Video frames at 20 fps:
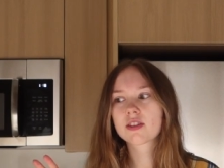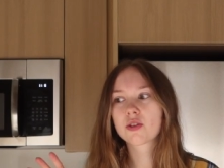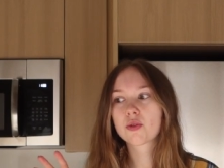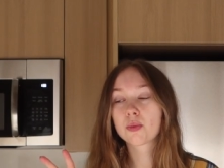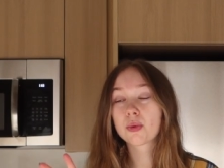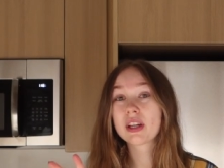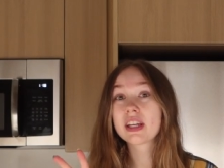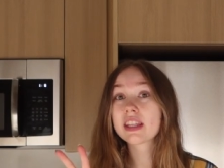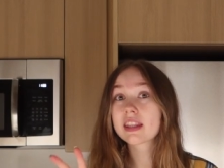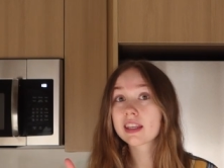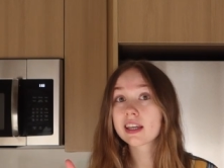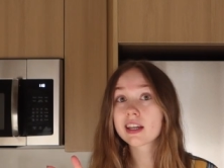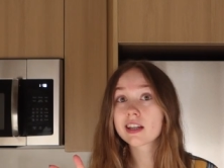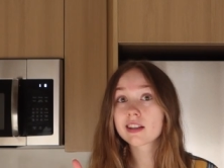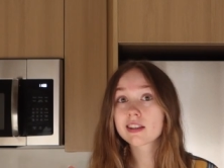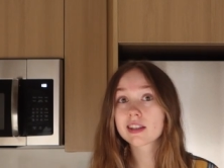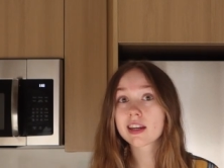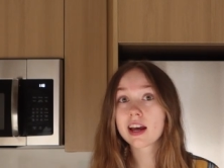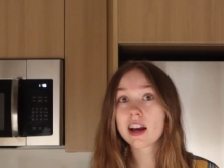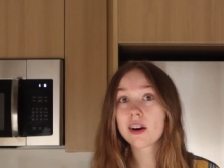three
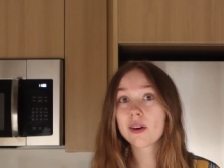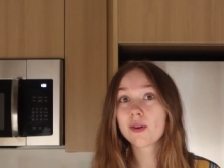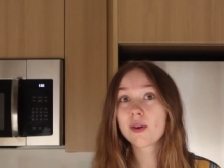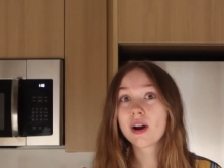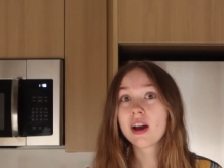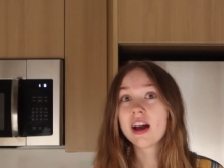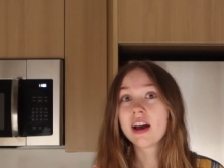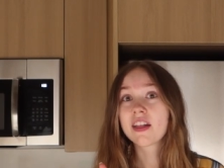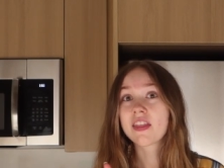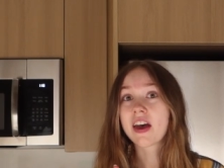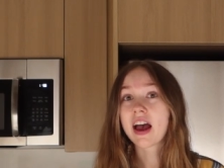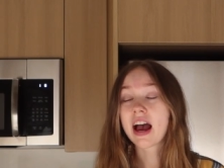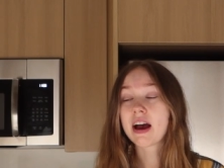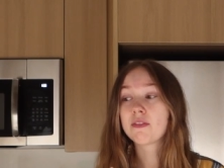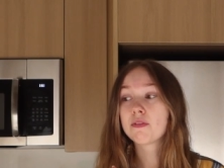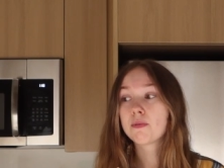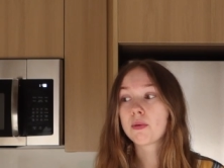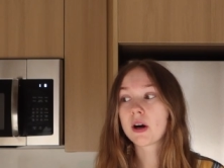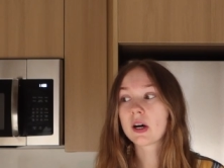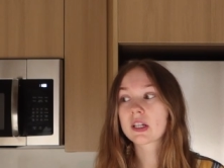things now that
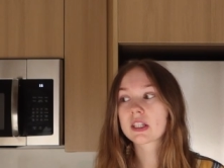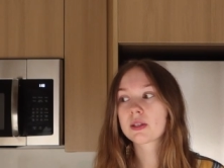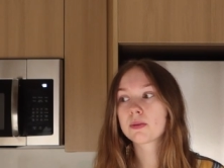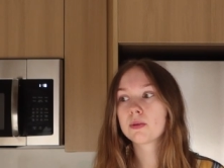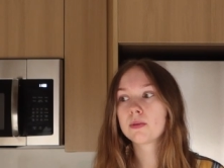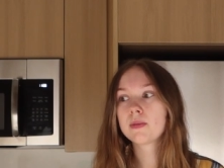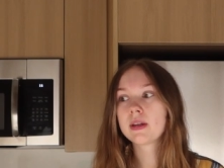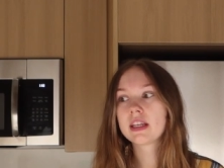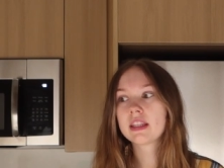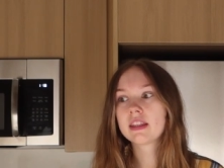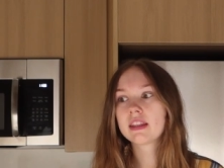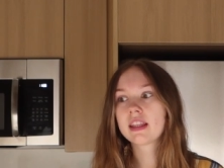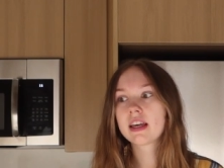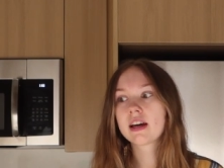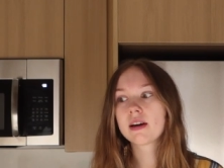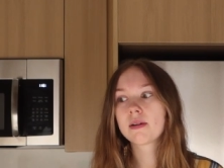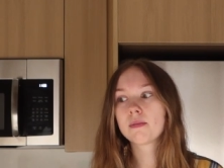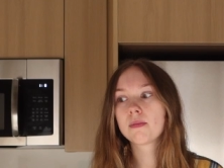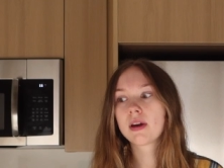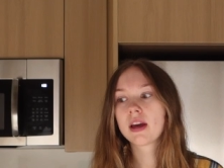have impossible meat in
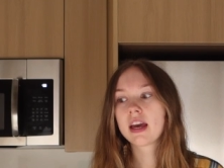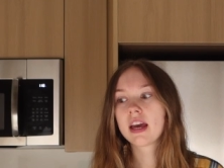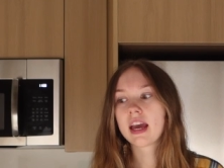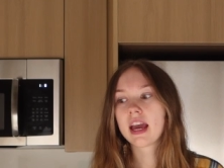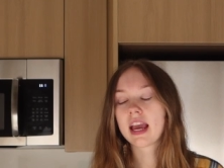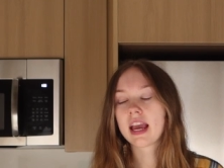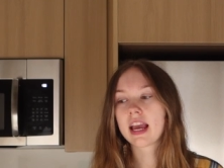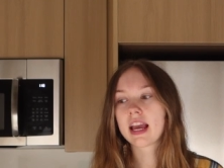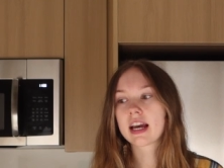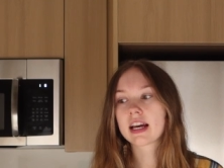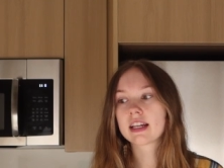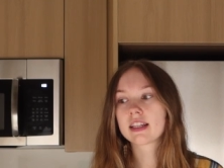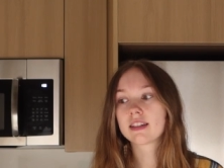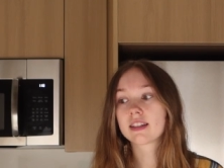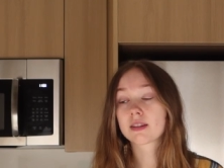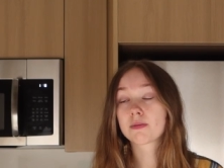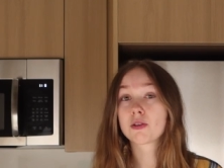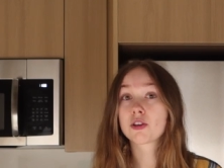them and as